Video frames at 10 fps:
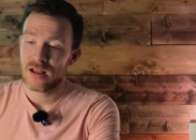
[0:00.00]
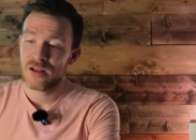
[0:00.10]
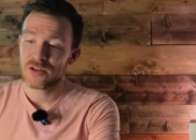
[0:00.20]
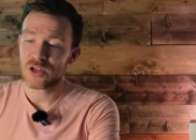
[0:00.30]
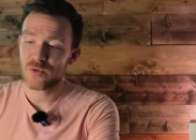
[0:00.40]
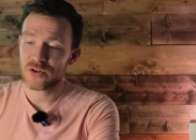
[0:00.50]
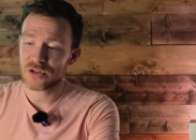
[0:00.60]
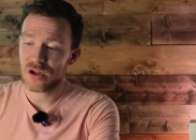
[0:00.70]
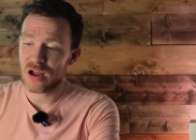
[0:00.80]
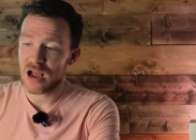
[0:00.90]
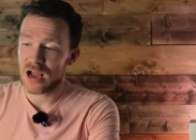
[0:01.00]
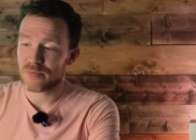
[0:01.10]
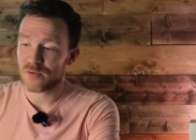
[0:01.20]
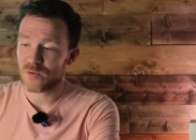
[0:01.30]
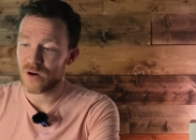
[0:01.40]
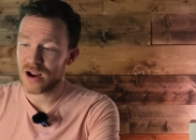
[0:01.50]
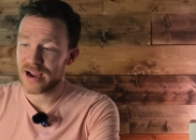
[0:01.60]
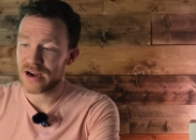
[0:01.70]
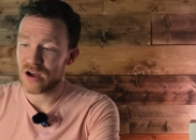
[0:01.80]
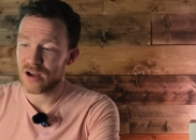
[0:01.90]
So we're just gonna hop
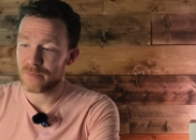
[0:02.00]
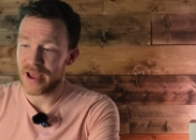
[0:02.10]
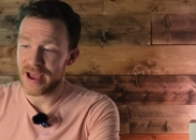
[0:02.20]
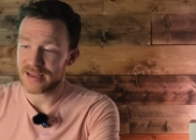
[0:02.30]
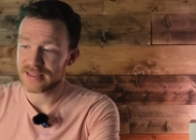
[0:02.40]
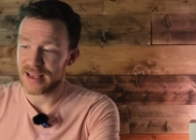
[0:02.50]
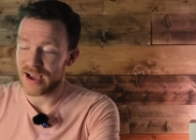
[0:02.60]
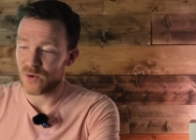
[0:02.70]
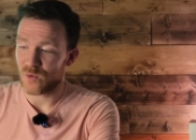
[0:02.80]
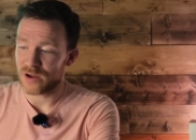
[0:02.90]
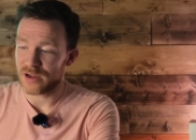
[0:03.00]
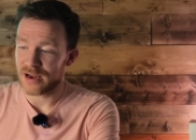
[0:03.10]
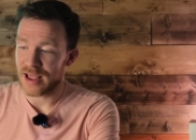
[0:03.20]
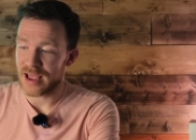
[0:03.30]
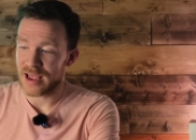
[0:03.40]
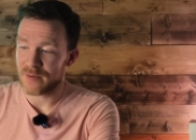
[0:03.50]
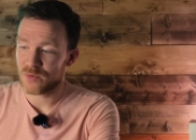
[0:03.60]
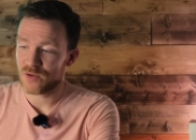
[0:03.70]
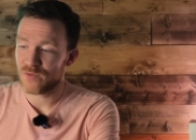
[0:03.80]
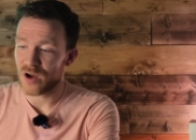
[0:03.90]
right on past that one and
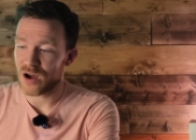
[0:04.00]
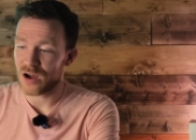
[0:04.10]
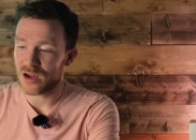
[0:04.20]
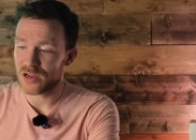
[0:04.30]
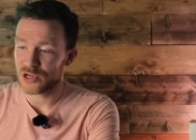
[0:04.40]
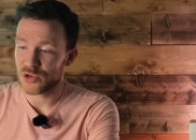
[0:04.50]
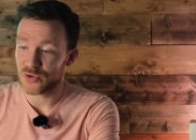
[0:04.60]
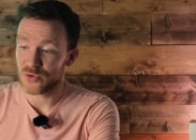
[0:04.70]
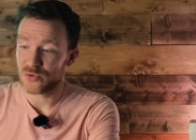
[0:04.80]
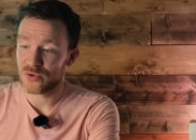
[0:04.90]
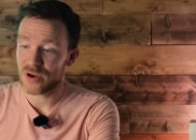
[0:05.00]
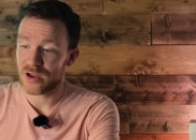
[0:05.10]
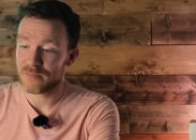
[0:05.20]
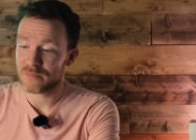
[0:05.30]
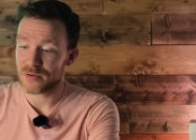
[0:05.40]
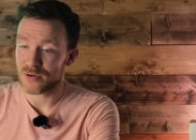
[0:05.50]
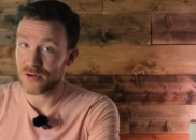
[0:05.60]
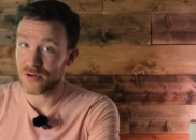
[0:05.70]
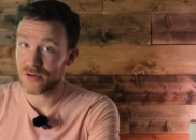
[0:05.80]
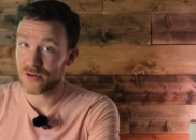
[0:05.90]
move on to
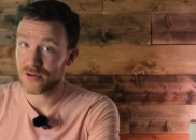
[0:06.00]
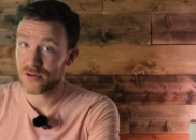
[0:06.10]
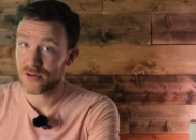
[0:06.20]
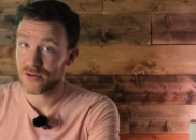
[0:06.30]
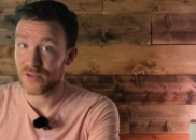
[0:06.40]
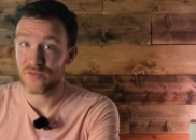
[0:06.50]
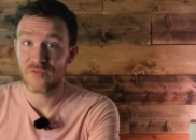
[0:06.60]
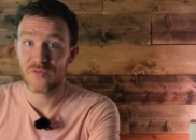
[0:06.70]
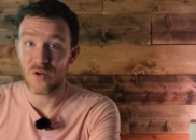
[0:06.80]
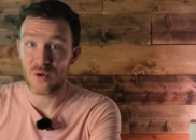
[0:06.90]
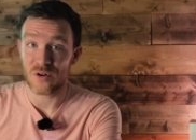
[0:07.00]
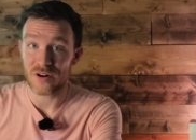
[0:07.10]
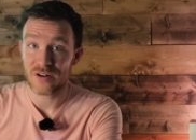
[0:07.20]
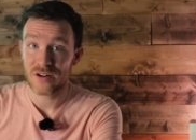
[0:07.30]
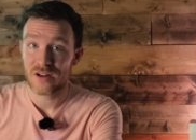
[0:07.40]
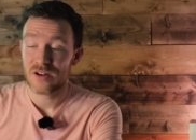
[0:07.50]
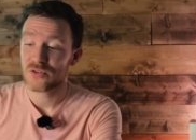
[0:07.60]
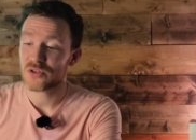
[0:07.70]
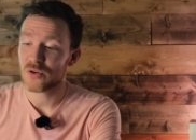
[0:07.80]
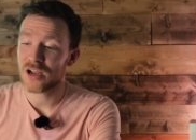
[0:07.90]
number 4.
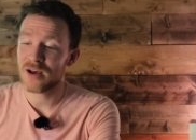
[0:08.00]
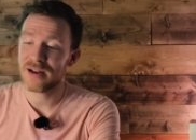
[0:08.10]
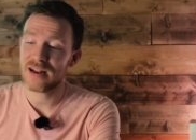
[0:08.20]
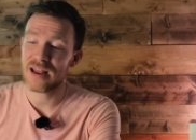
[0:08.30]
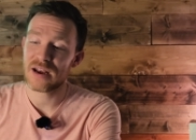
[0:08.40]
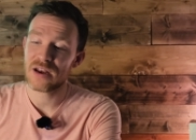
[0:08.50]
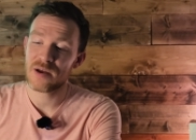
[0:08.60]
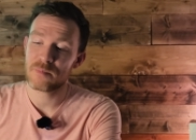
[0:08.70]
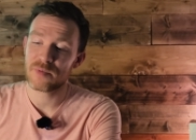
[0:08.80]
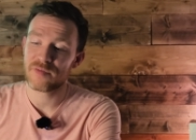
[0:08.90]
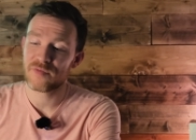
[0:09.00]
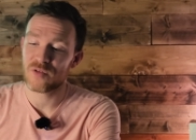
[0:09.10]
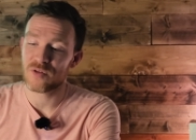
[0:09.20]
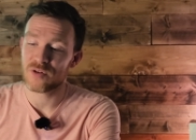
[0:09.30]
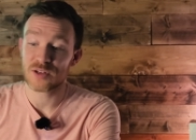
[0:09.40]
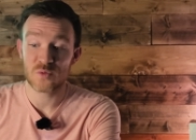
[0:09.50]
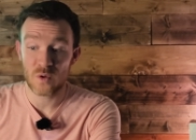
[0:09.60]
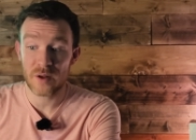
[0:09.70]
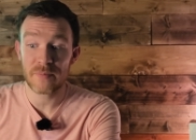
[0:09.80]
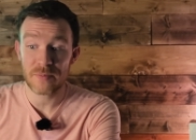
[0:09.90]
So coming in at number 4 is
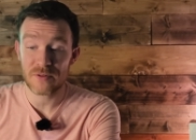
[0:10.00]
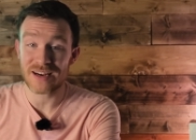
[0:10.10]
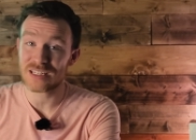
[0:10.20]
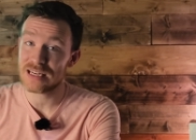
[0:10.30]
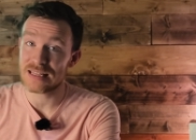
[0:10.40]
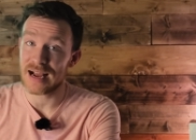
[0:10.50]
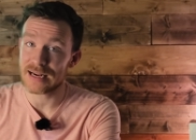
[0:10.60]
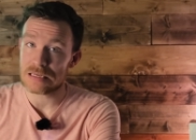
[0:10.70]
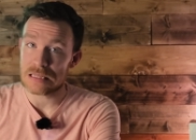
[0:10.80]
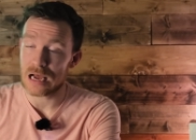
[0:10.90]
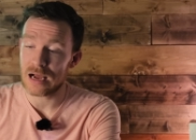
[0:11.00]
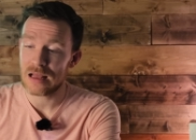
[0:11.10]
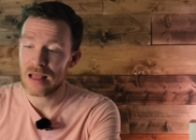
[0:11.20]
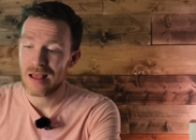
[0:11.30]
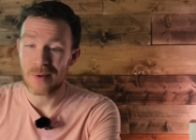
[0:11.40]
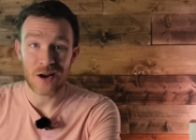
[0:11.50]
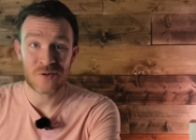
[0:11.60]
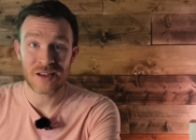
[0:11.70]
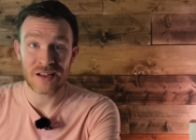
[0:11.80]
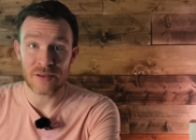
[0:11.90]
one people actually like a lot, but I
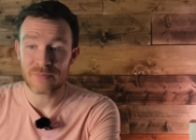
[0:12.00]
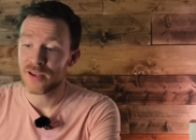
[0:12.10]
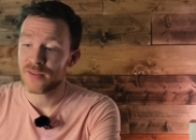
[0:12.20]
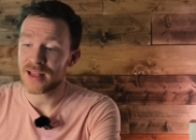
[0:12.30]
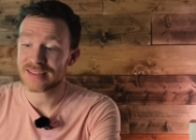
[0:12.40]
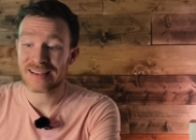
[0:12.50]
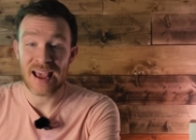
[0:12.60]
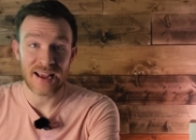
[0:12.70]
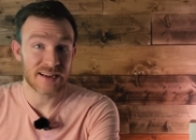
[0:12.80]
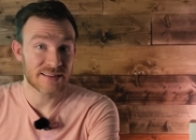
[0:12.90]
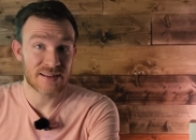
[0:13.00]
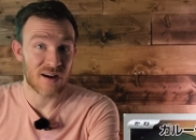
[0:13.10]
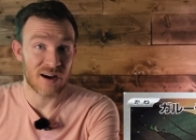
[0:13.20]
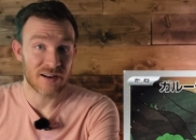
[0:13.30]
don't get it. That's Kangaskhan.